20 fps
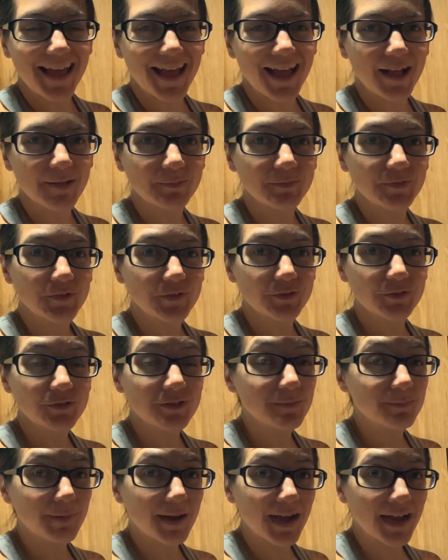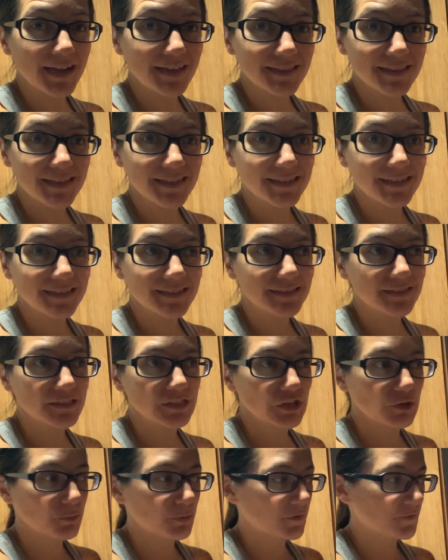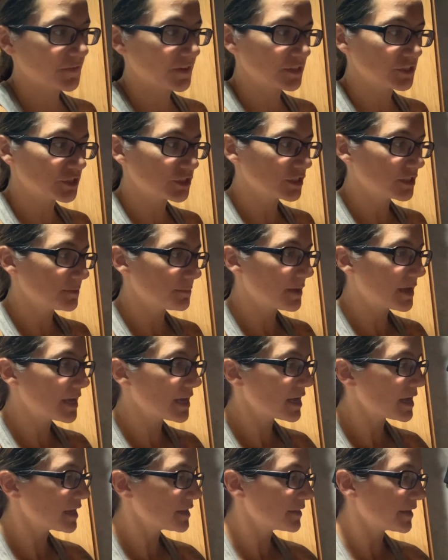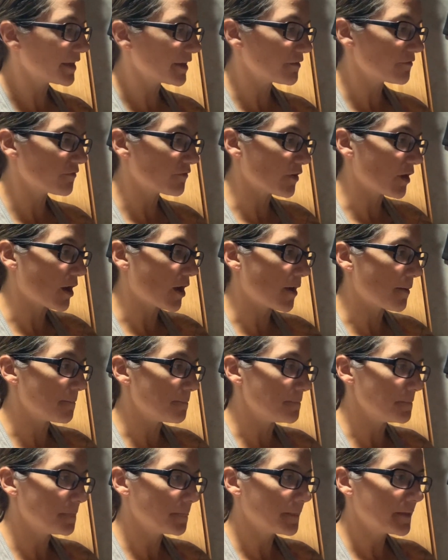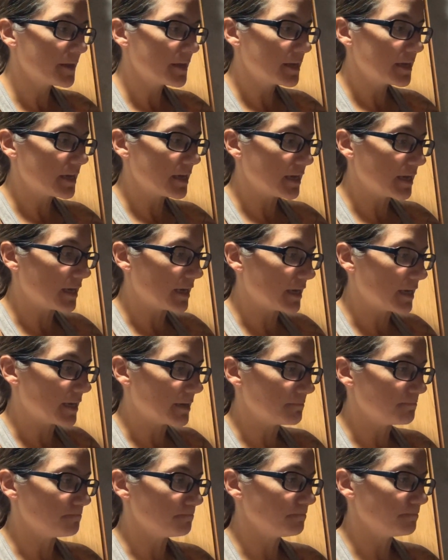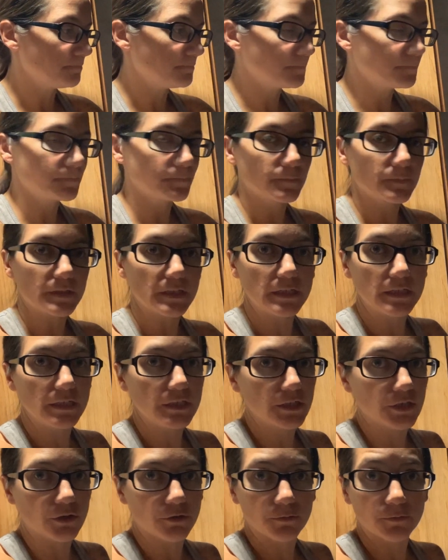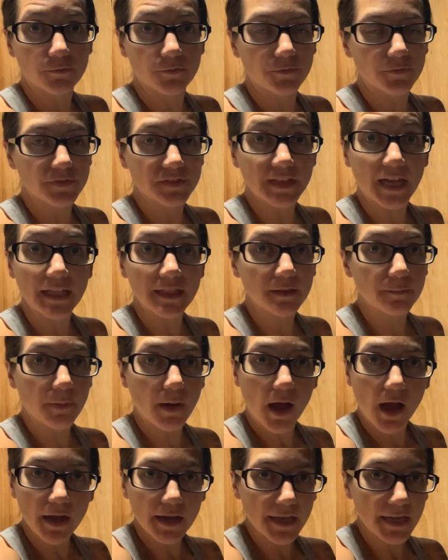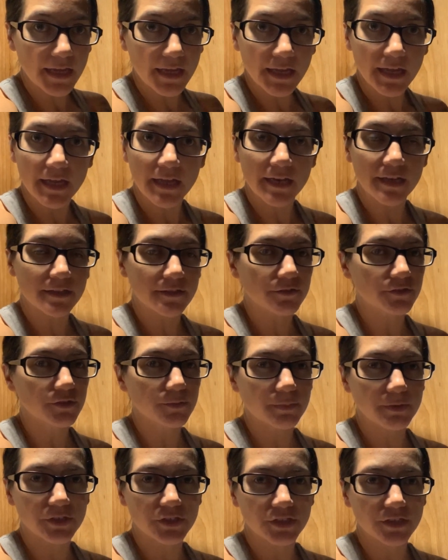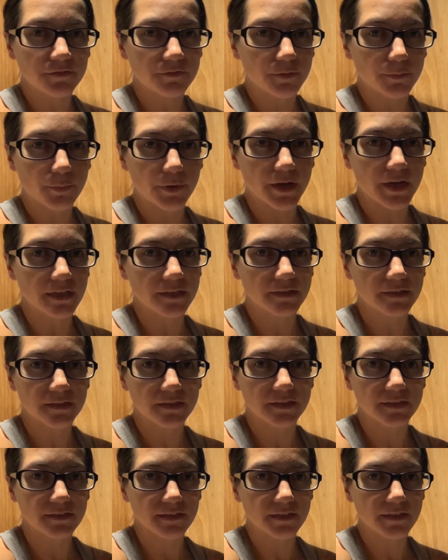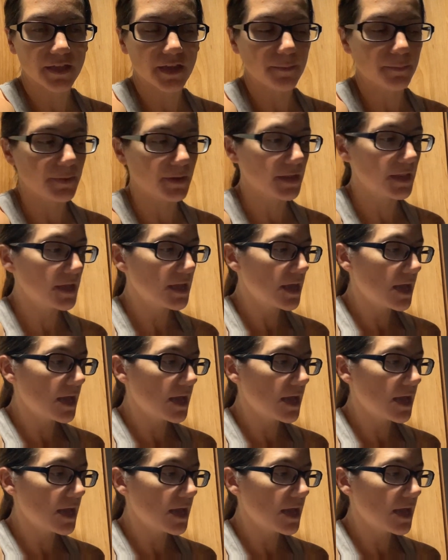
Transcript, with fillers: um, so you can buy these, you know, professionally made like from, um, you know, Silent Pocket and there's a bunch of different brands and things like that. But